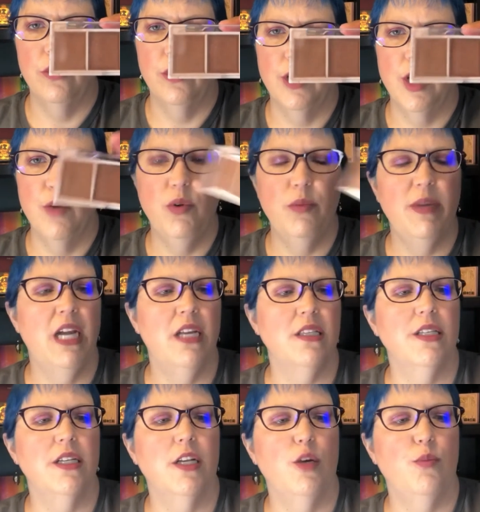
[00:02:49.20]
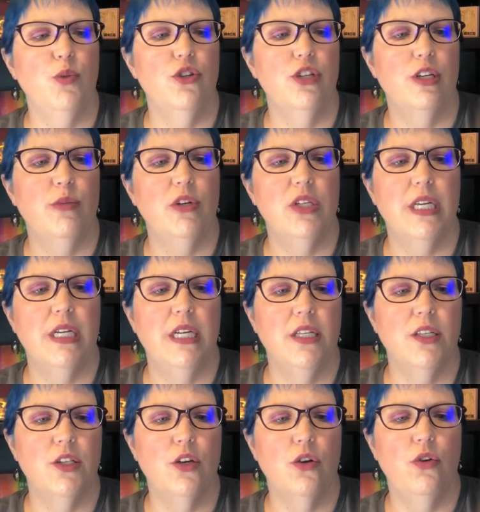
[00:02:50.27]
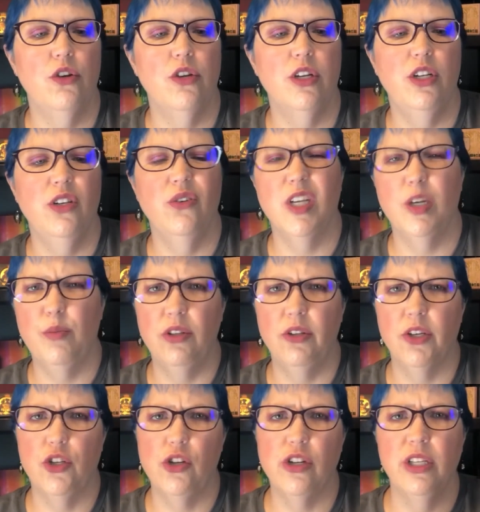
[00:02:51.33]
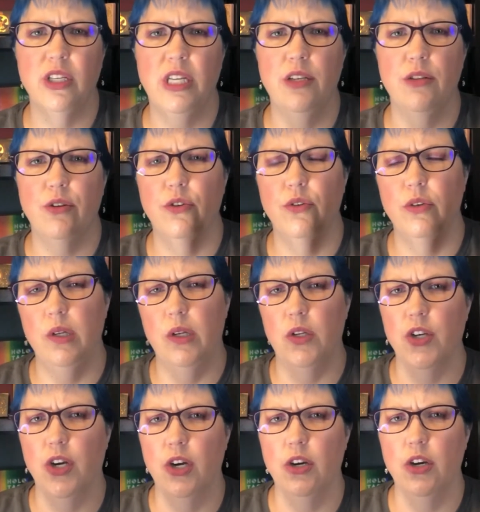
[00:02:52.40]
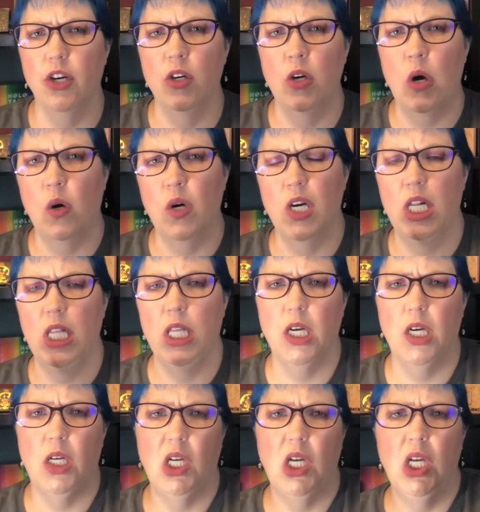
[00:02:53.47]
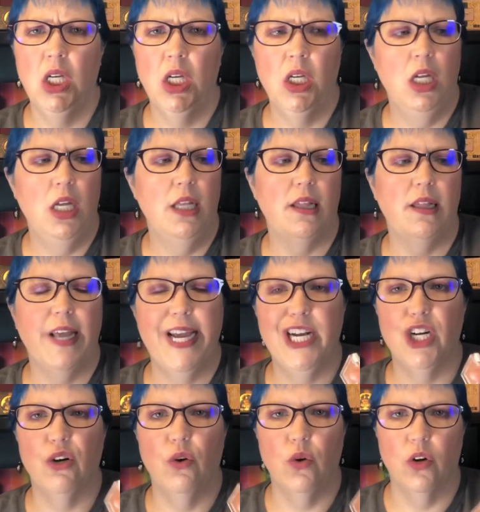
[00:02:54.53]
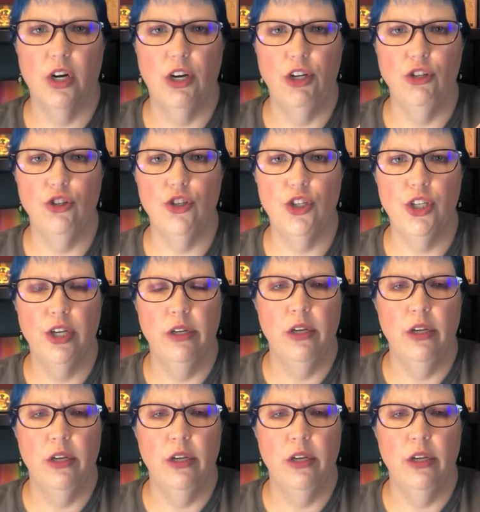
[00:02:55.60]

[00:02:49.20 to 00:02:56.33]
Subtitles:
couple mattes and a couple shimmers in it, so you can do a couple looks. You can either do a little darker or a little lighter orange,